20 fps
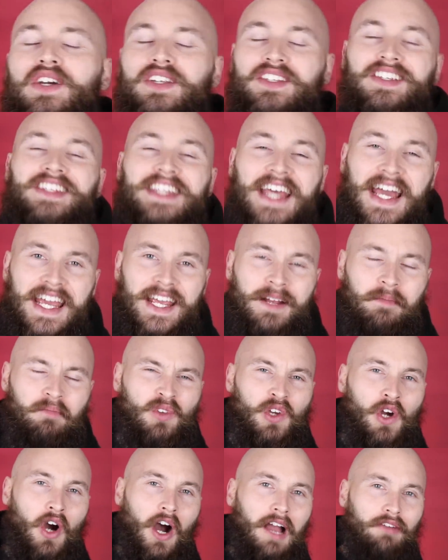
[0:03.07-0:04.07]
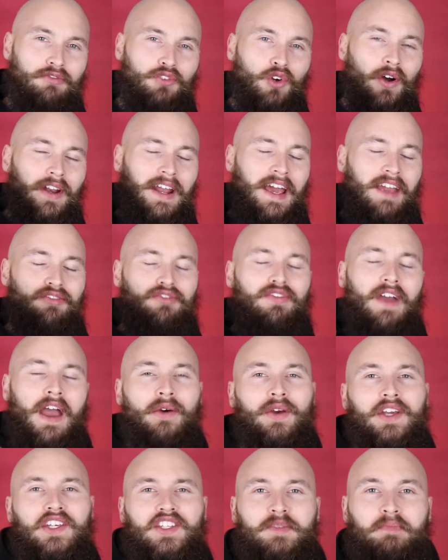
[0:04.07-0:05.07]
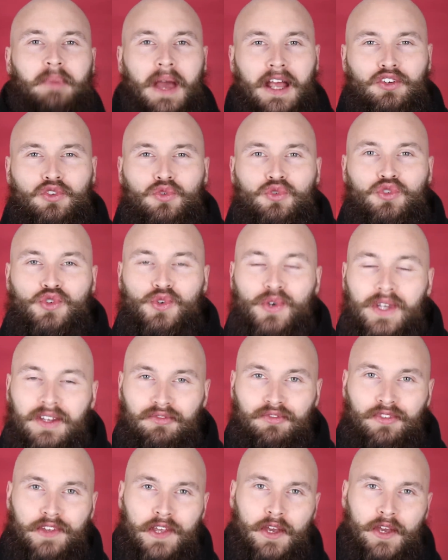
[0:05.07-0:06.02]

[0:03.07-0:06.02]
Today I've got a very special treat for